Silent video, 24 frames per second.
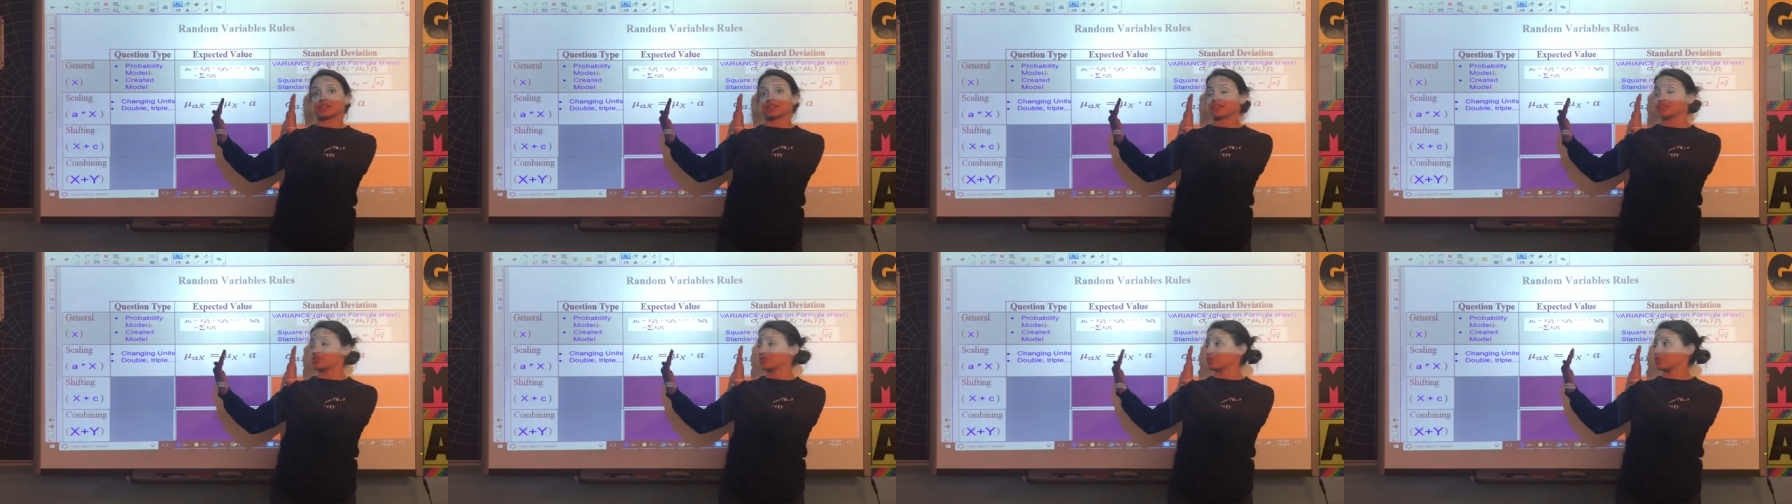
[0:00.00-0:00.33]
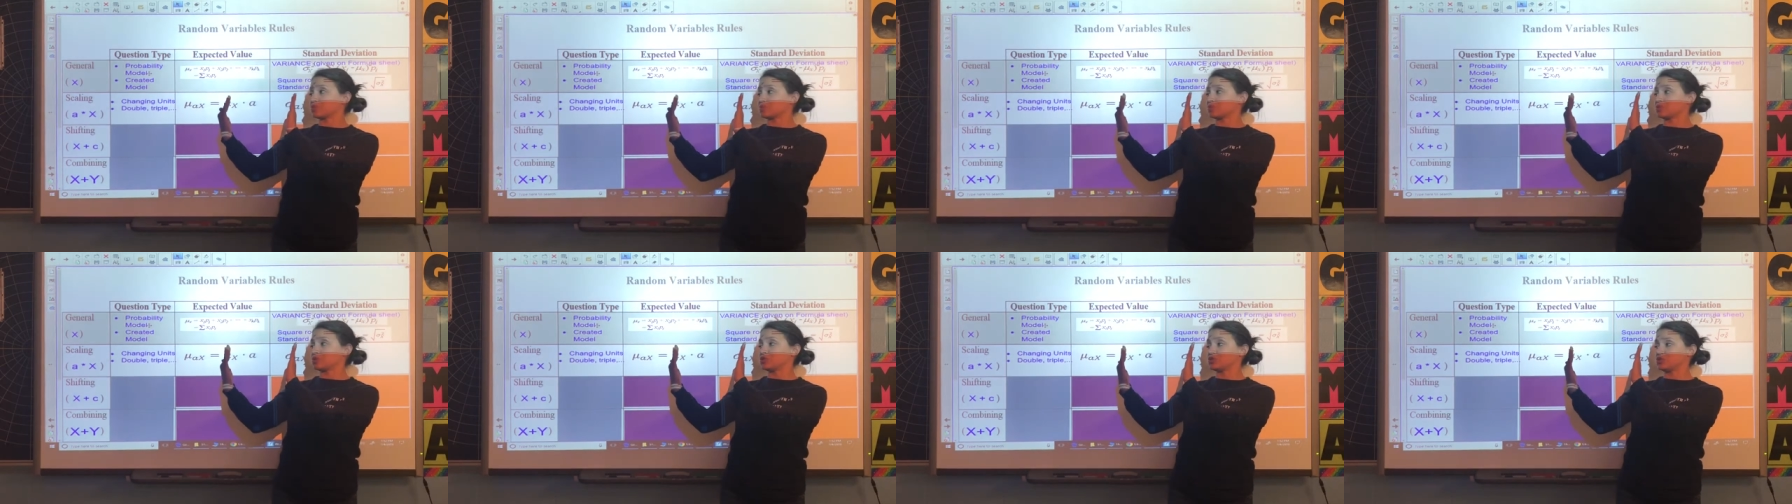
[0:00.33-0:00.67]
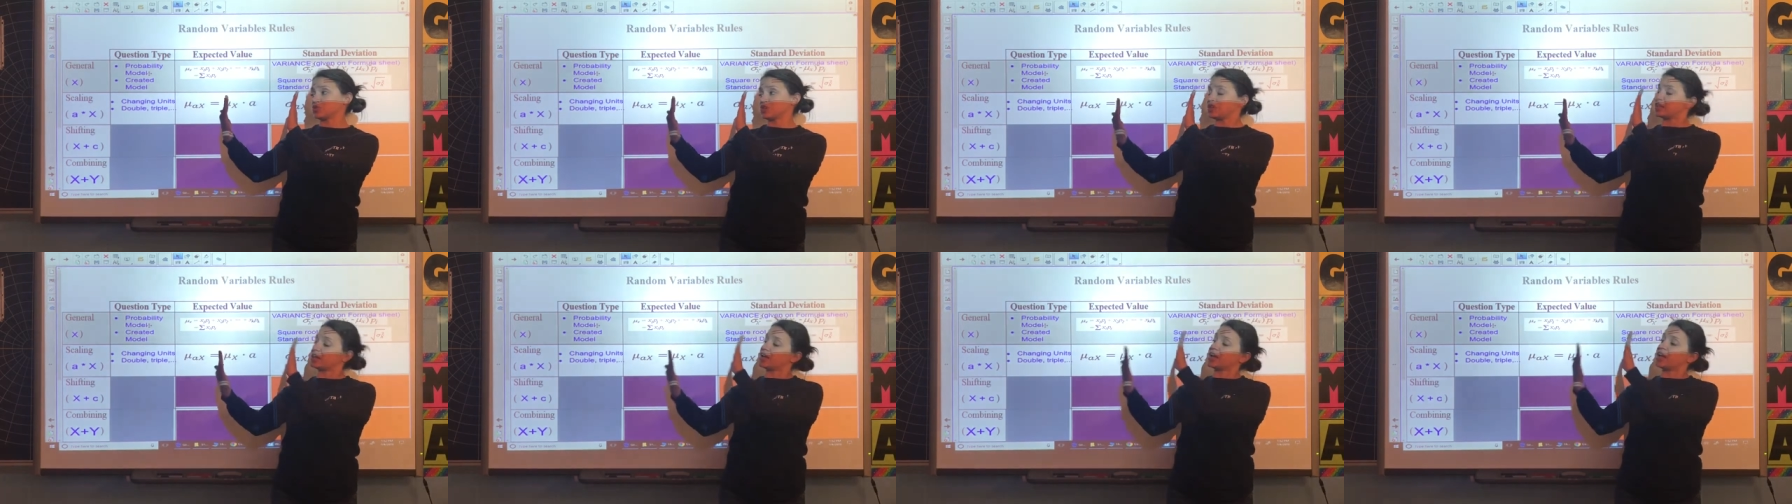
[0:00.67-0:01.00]
a
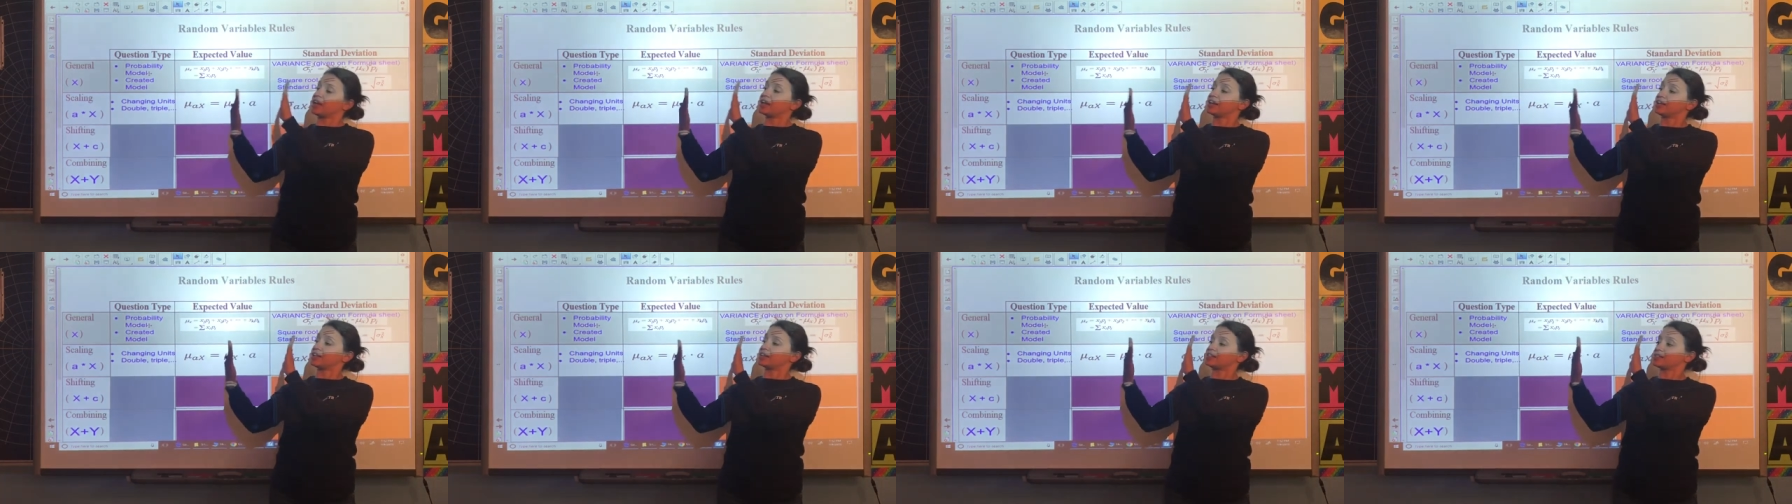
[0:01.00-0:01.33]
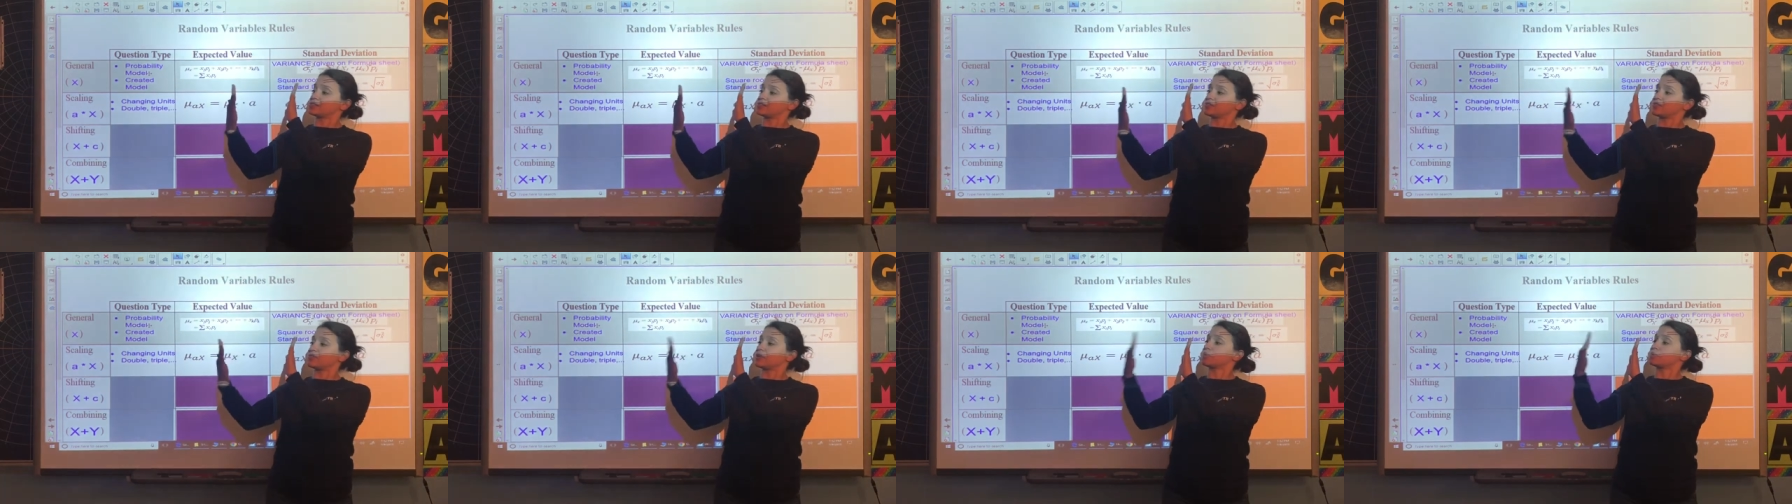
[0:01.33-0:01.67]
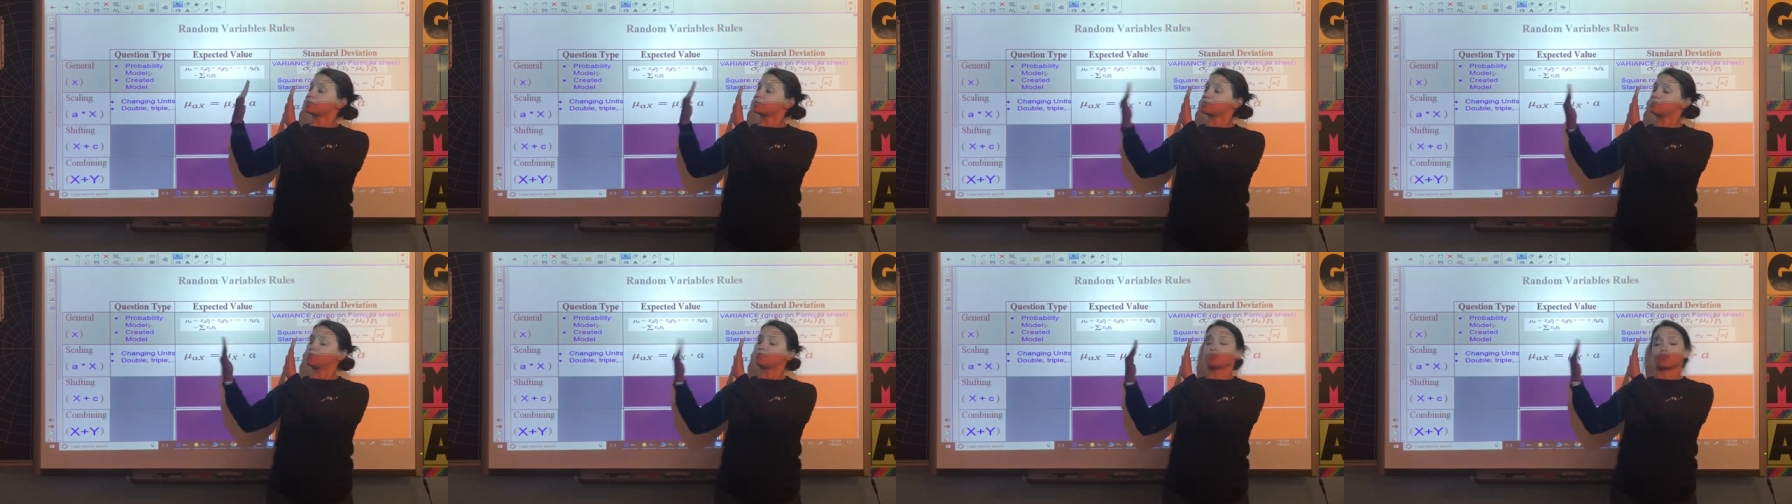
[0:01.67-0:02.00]
distribution, and it's
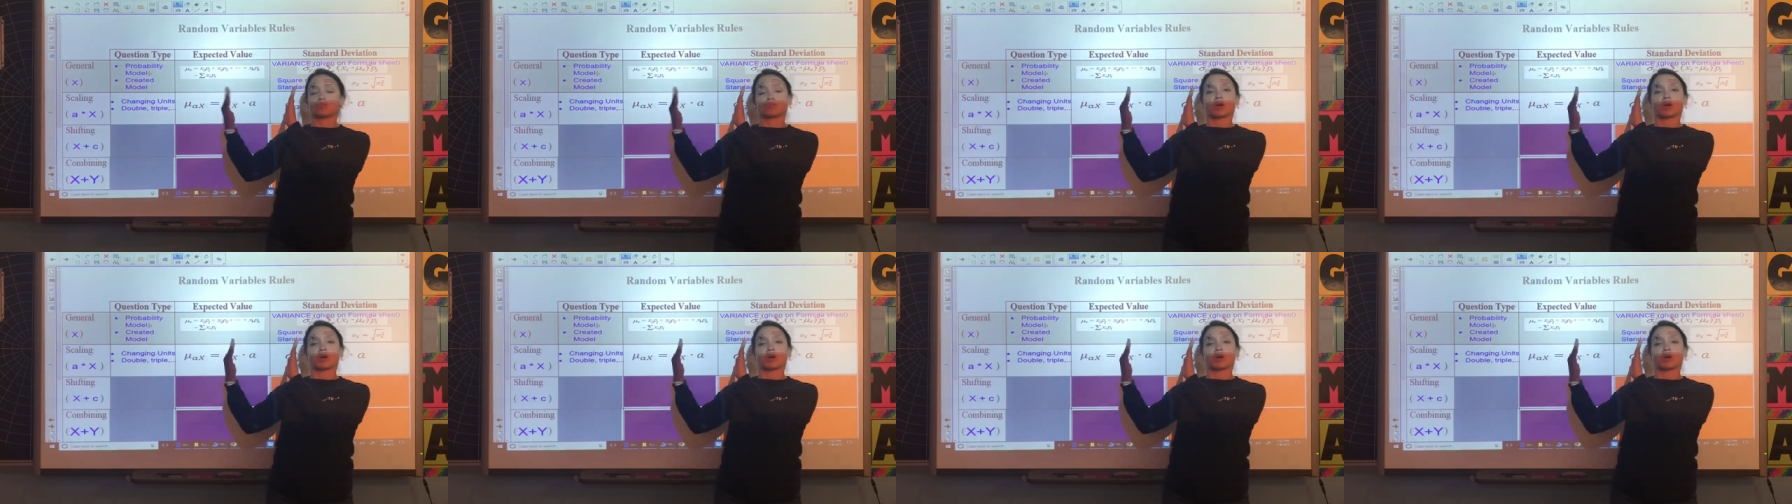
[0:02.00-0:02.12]
from